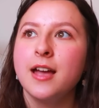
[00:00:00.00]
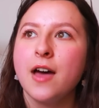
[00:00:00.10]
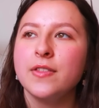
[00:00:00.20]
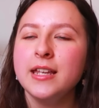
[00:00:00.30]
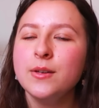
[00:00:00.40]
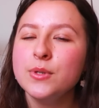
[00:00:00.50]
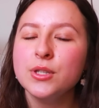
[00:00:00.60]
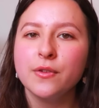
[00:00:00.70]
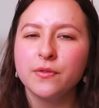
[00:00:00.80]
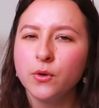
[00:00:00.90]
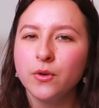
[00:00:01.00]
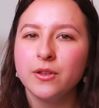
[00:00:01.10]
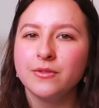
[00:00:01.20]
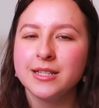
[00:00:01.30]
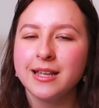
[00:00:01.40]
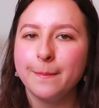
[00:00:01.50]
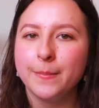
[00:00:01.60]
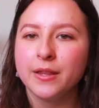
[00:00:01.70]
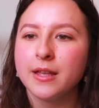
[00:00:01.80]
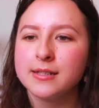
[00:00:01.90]
I think it was the 4th of
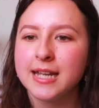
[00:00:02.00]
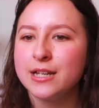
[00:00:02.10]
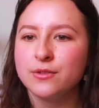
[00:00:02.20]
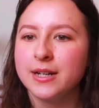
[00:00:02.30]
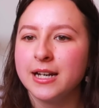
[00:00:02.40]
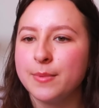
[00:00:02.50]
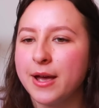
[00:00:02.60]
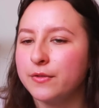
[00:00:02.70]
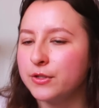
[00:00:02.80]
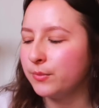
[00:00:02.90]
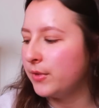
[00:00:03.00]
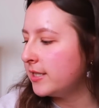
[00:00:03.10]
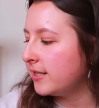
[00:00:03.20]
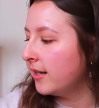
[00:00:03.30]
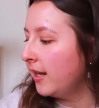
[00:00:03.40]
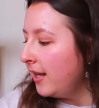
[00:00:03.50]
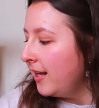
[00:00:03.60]
December. That date's ringing a bell for some reason.